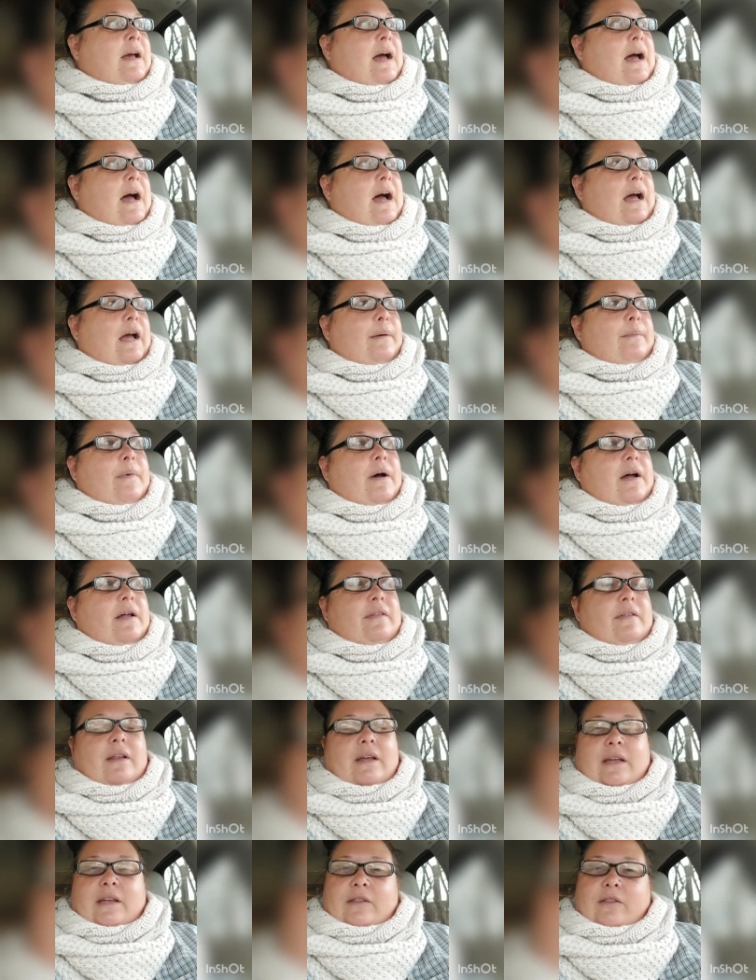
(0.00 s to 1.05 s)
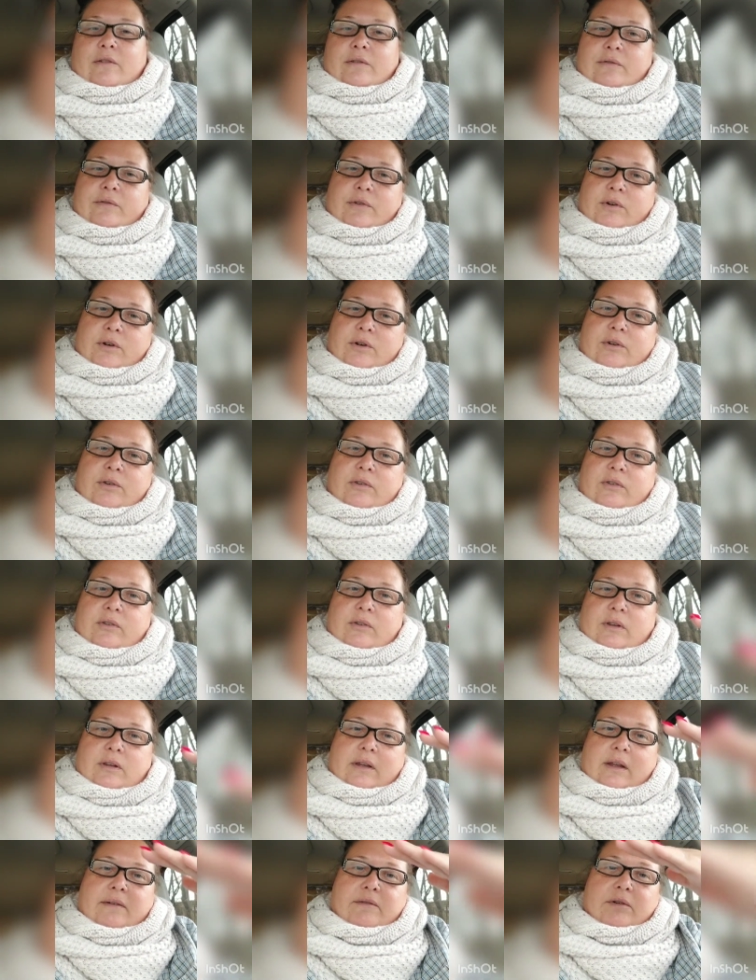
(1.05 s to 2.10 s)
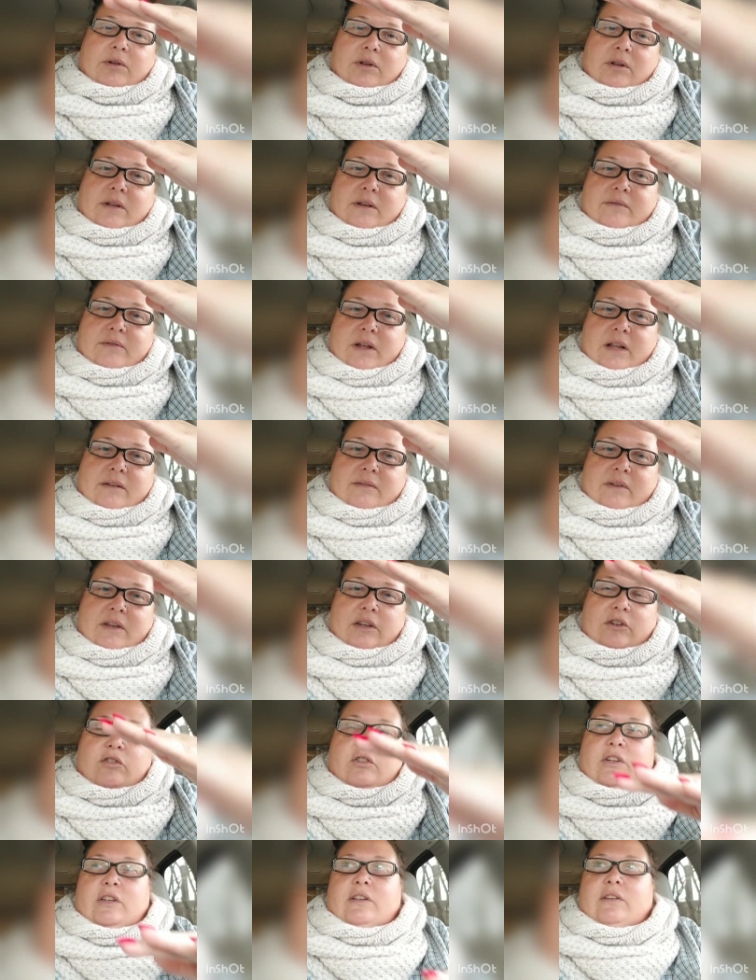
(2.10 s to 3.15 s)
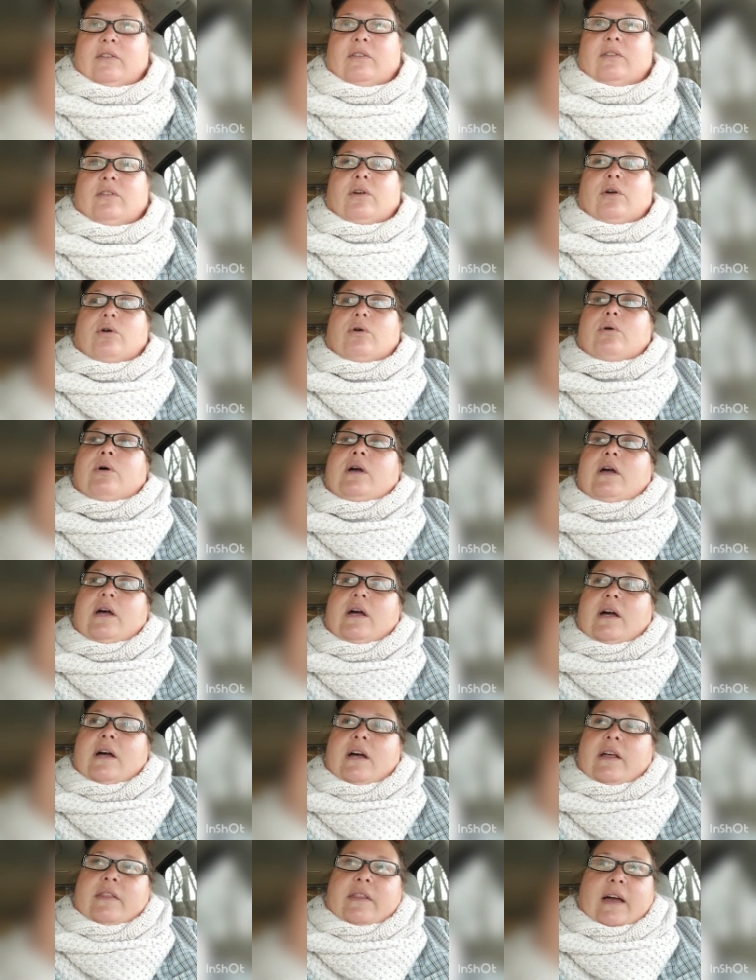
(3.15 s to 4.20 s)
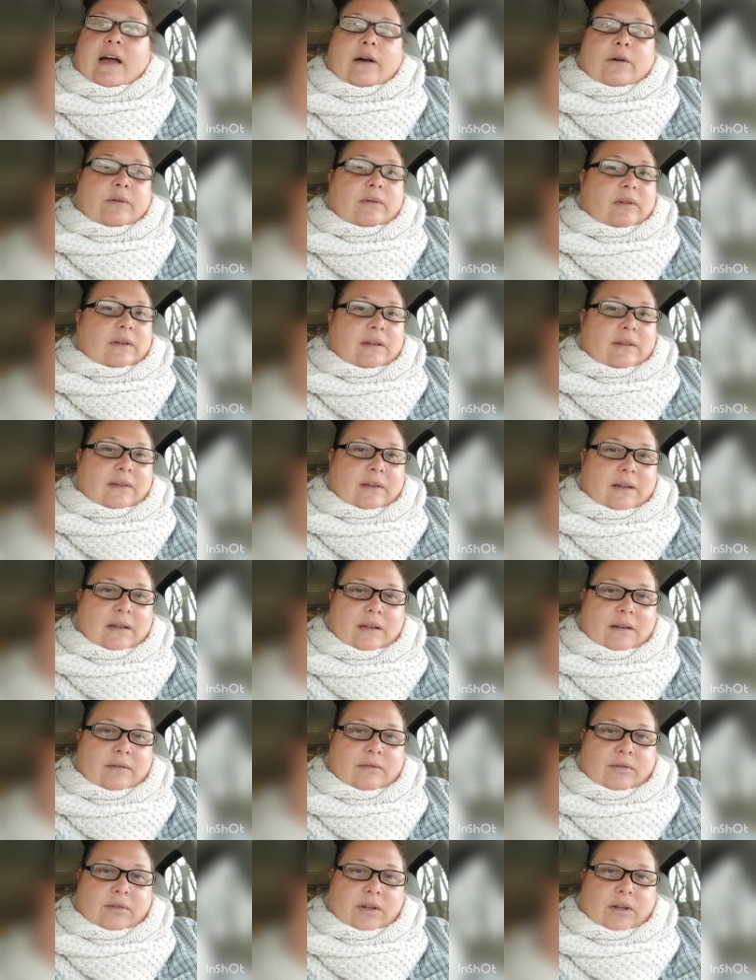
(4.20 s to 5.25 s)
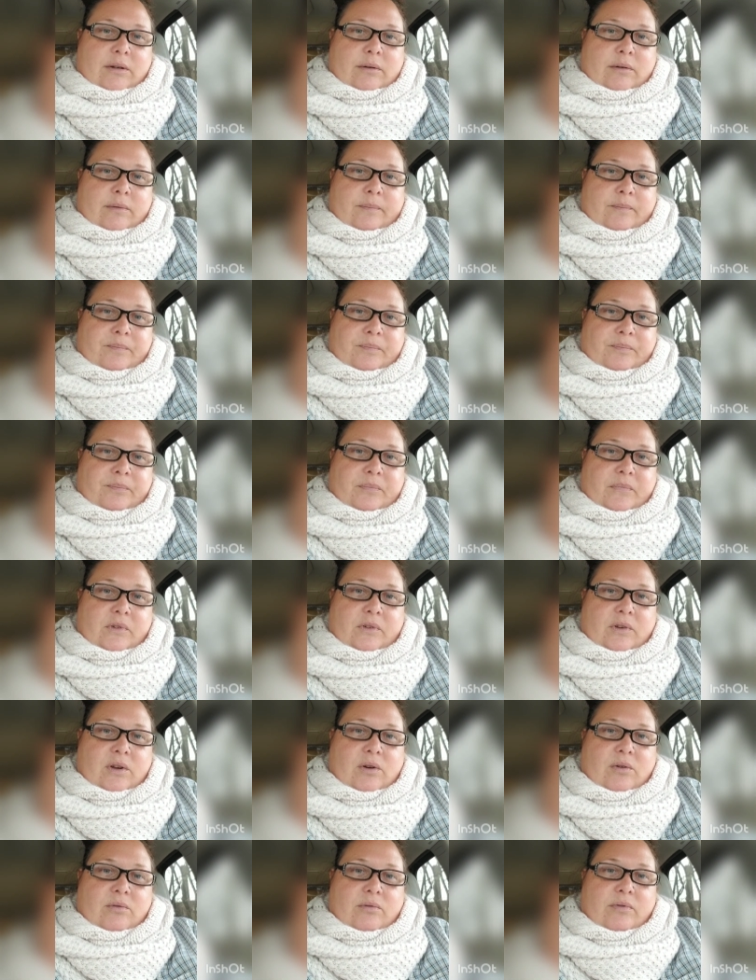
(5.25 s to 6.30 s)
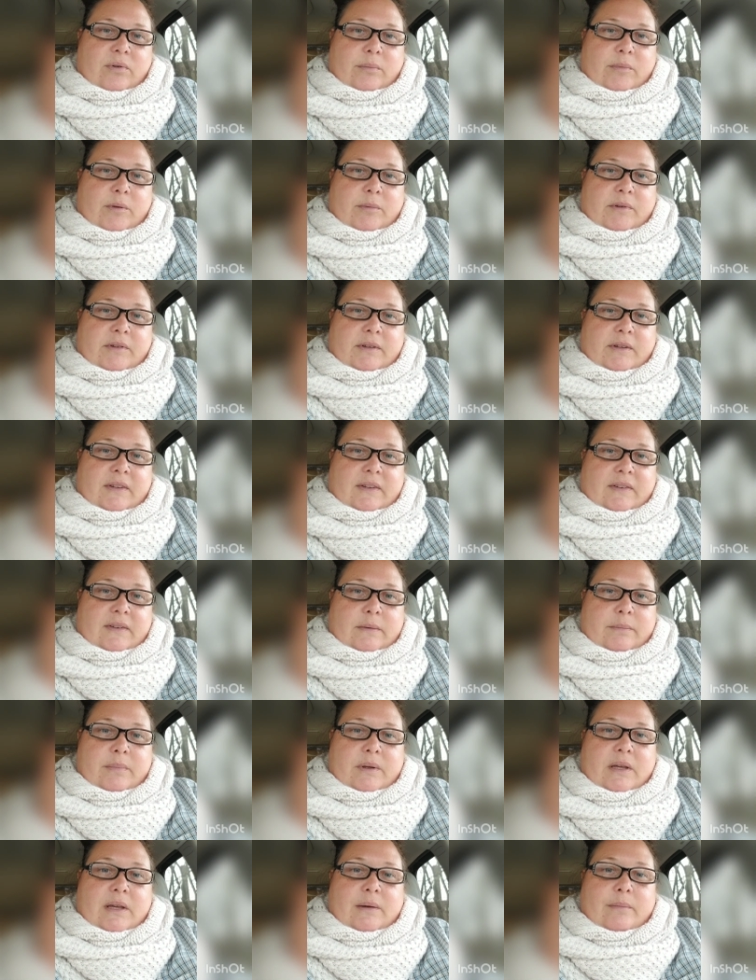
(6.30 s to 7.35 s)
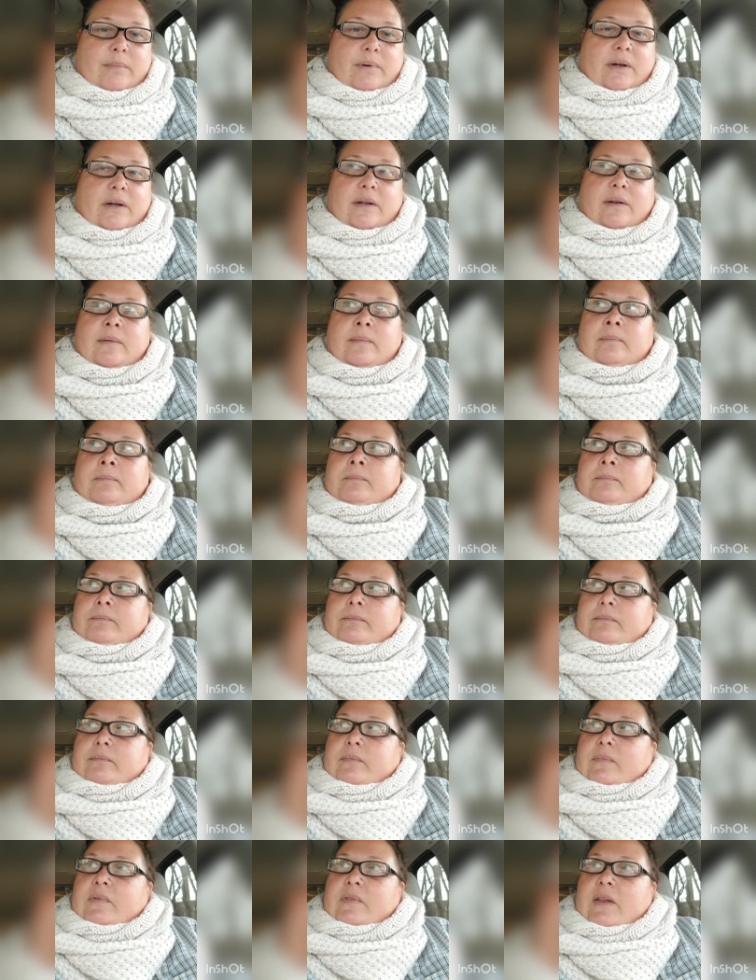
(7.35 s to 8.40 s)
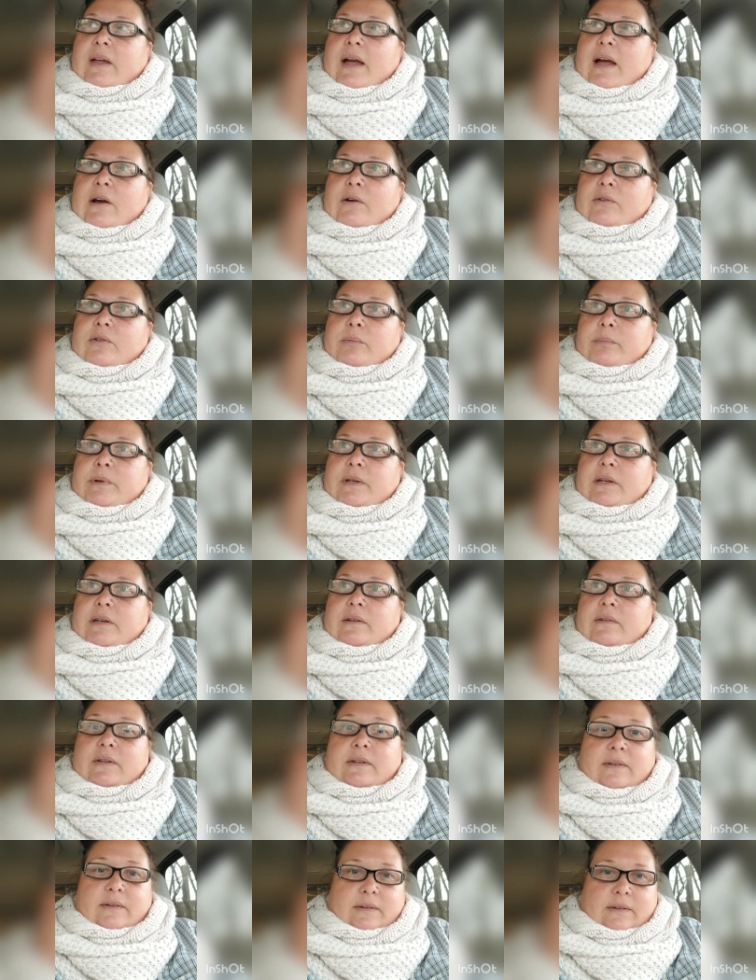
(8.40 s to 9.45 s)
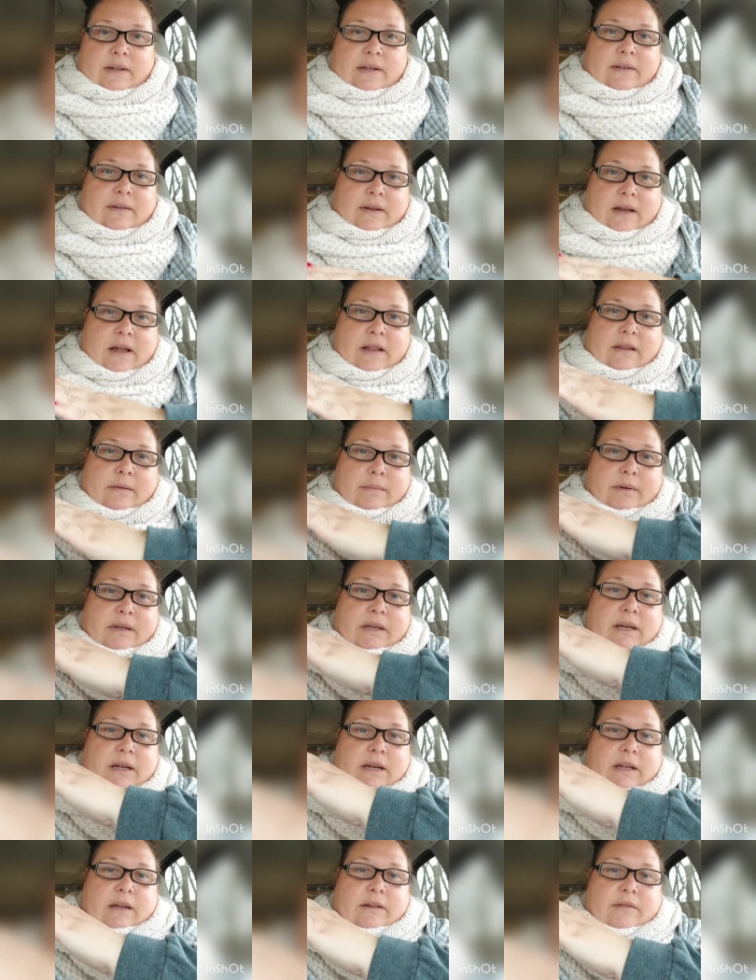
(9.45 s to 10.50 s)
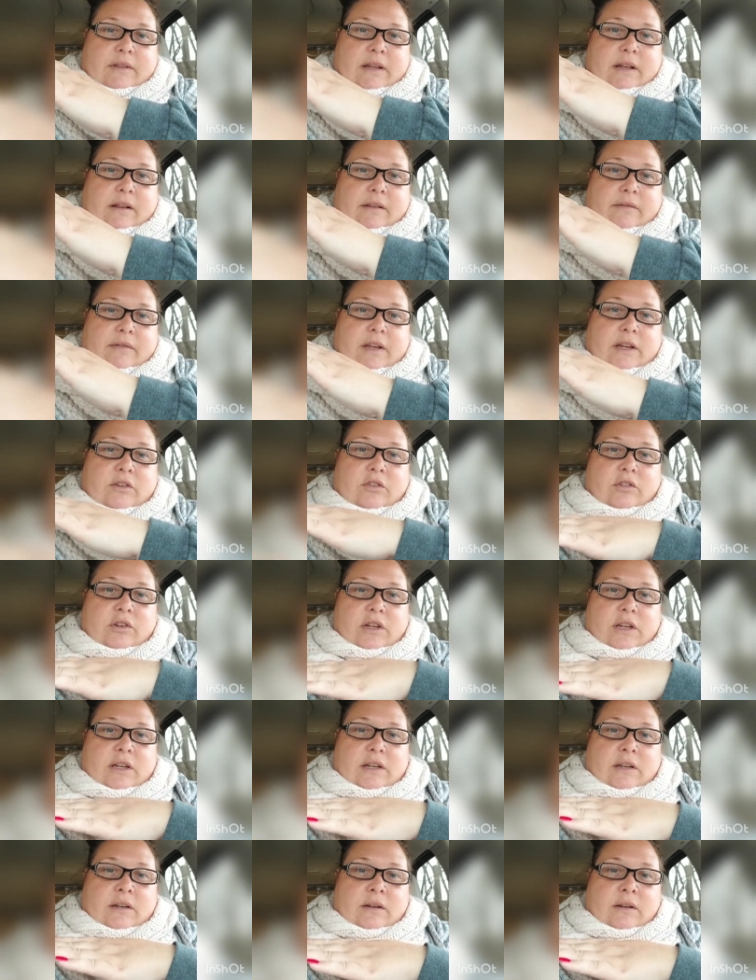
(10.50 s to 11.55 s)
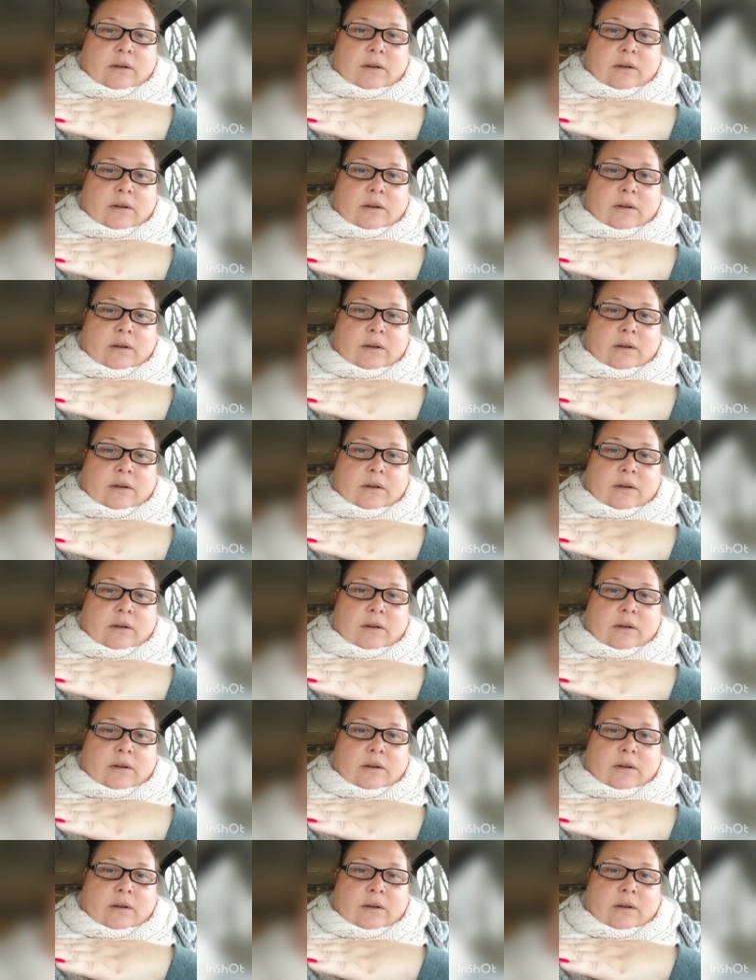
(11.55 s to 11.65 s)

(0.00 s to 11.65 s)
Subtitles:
I'm on like the first level of elevation, so the house isn't in a flood zone from the Mississippi, but the house, because it's on the beginning of the elevation,